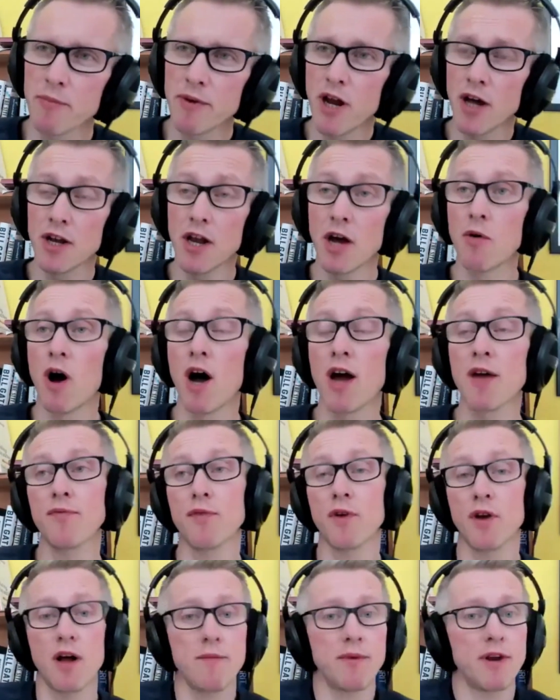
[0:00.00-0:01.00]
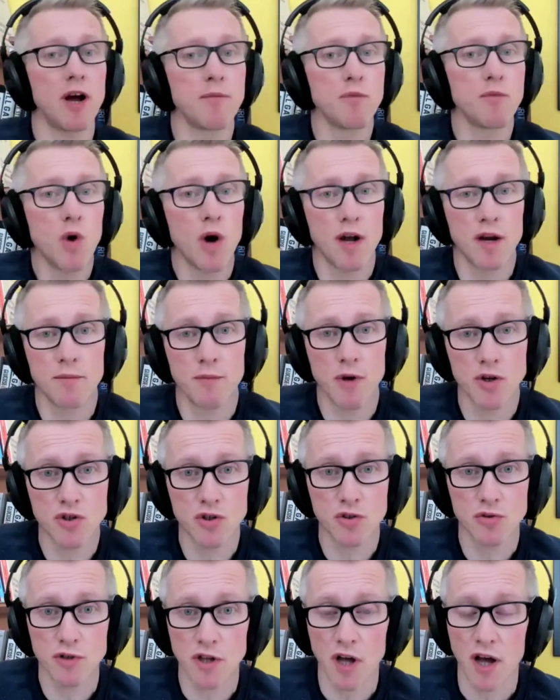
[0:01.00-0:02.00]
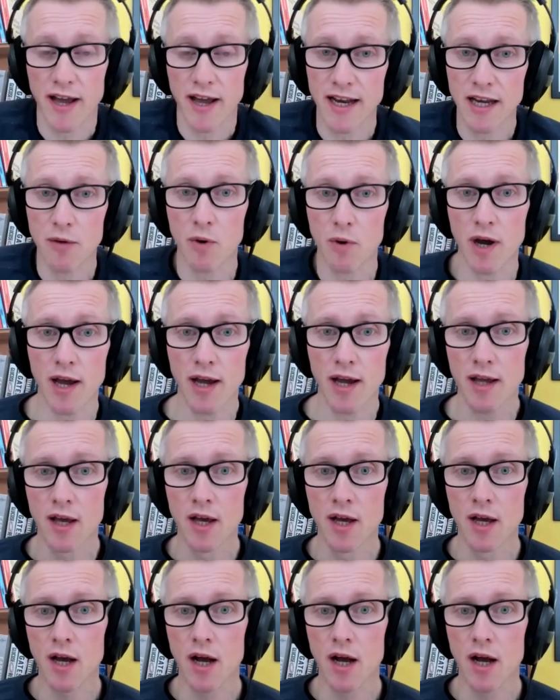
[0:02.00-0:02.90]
I mean, I know I feel. I mean, I'm quite an emotional guy anyway.